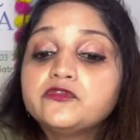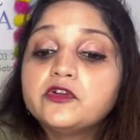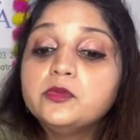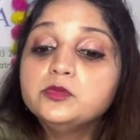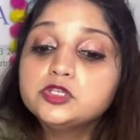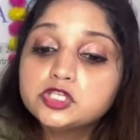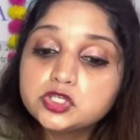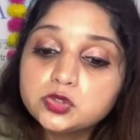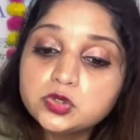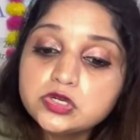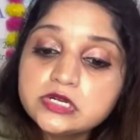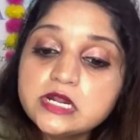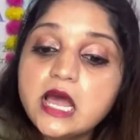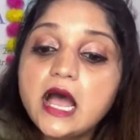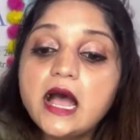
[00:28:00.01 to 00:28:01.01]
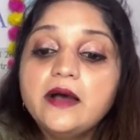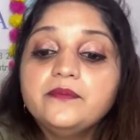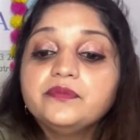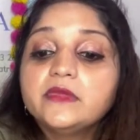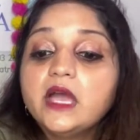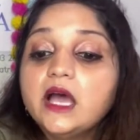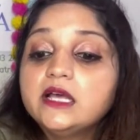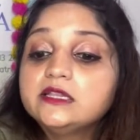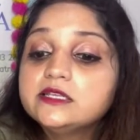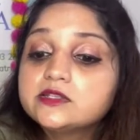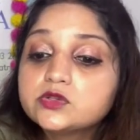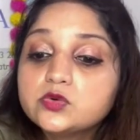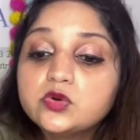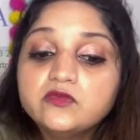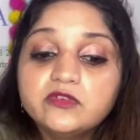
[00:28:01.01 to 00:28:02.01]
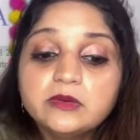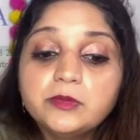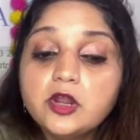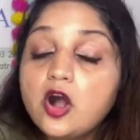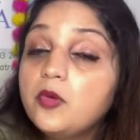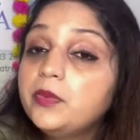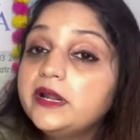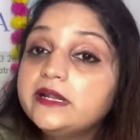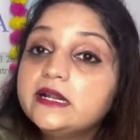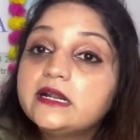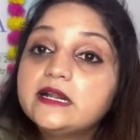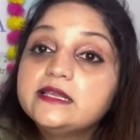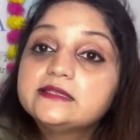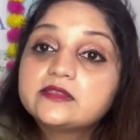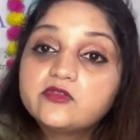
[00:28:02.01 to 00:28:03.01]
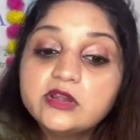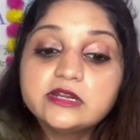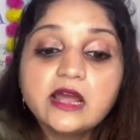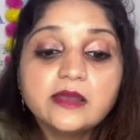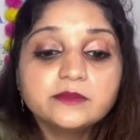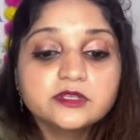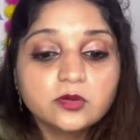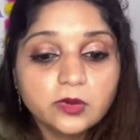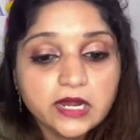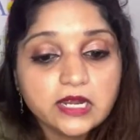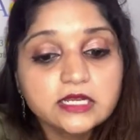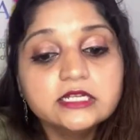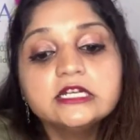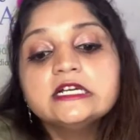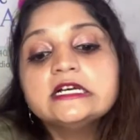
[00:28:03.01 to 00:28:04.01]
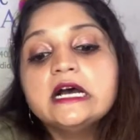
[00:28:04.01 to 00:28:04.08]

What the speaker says: So from June, this route will be operated at least 3 times a week.